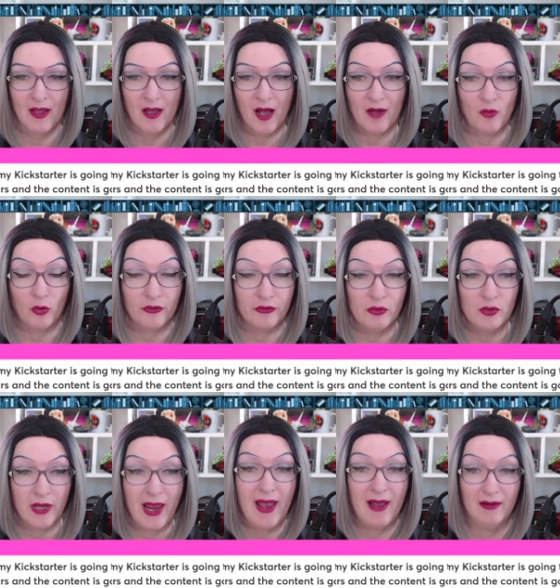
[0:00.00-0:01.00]
Of course, you
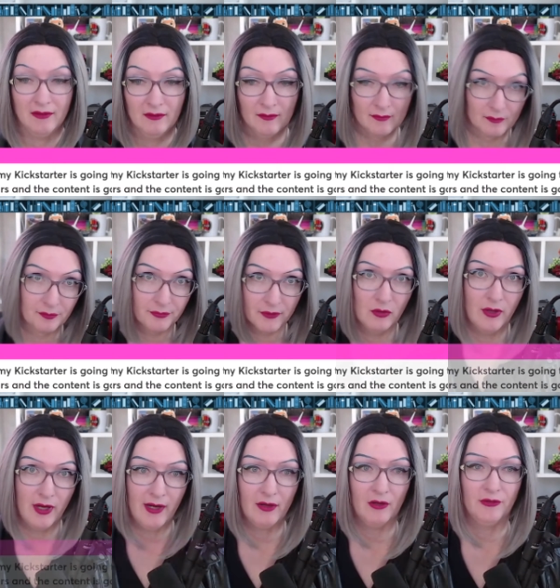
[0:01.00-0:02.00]
can
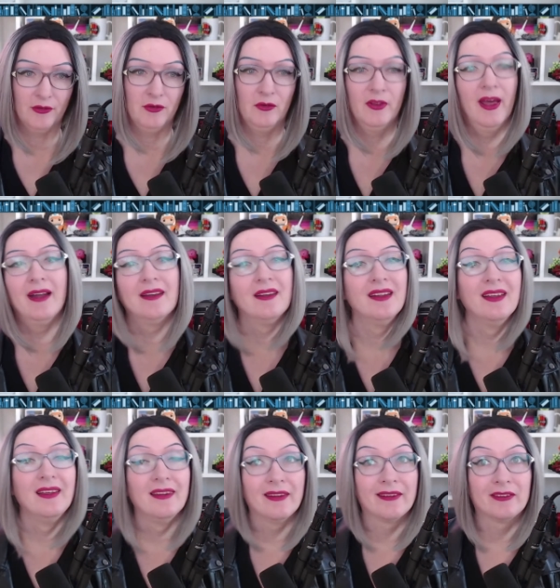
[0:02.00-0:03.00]
also do that.
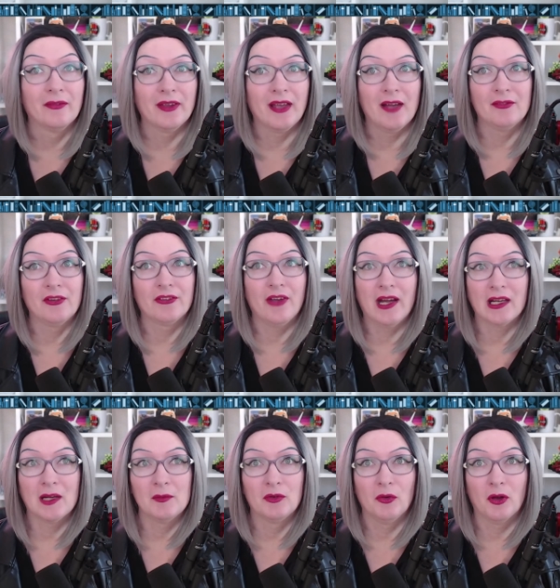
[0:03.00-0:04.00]
Like something I've decided
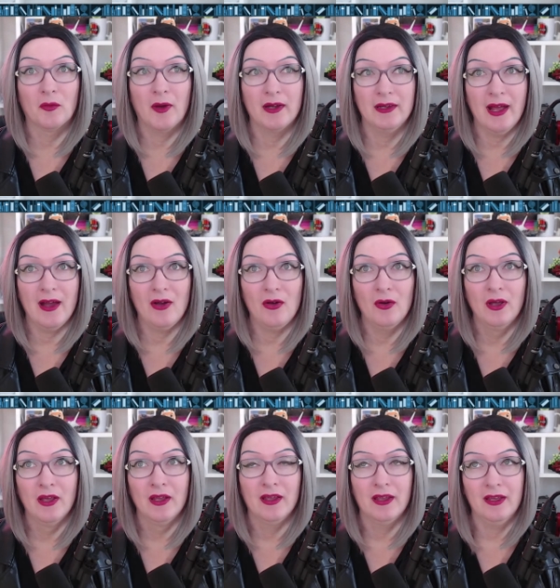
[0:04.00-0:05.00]
I'm doing right now
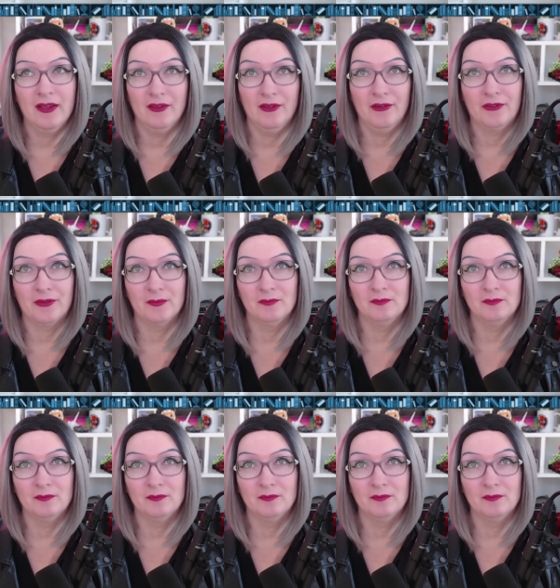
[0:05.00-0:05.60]
is